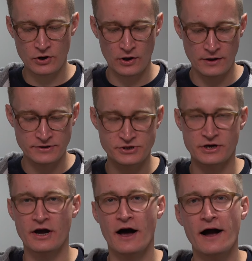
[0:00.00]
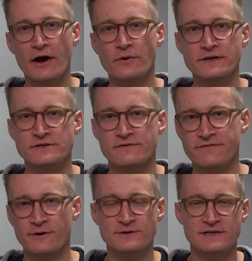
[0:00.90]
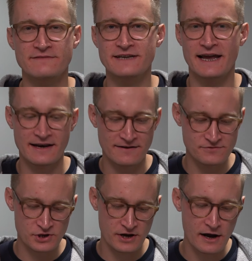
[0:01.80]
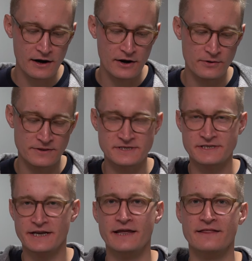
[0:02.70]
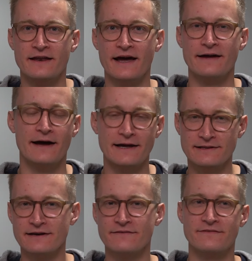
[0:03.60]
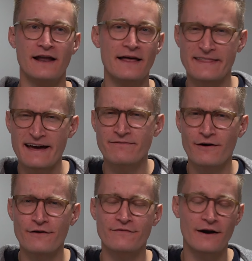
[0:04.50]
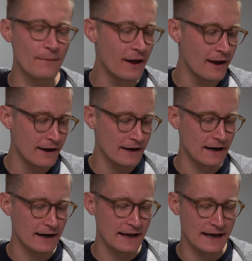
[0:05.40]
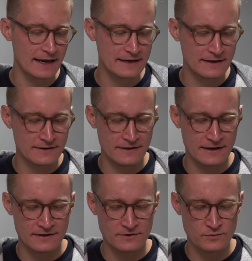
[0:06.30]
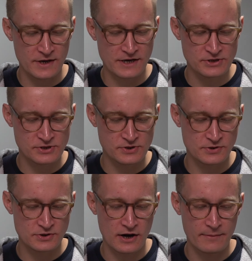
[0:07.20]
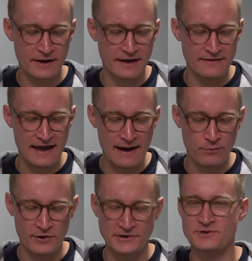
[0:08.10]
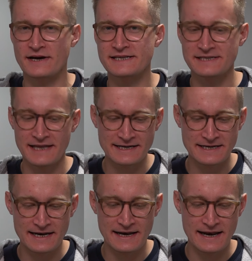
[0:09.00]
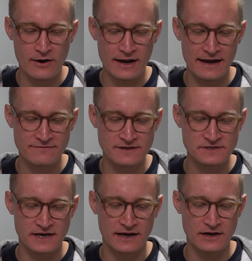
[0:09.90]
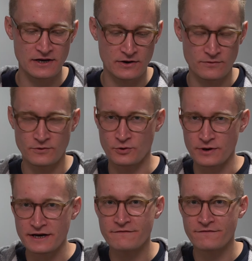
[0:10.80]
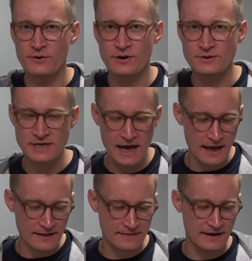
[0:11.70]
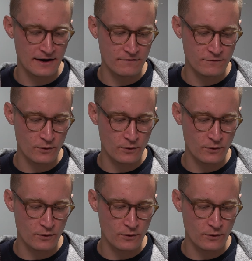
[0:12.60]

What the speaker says: called Chicago. These are photos I've taken of Chicago, the city that I live not that far from. And then we can just talk about how the app works. So I selected it. Now I have this grid of photos that of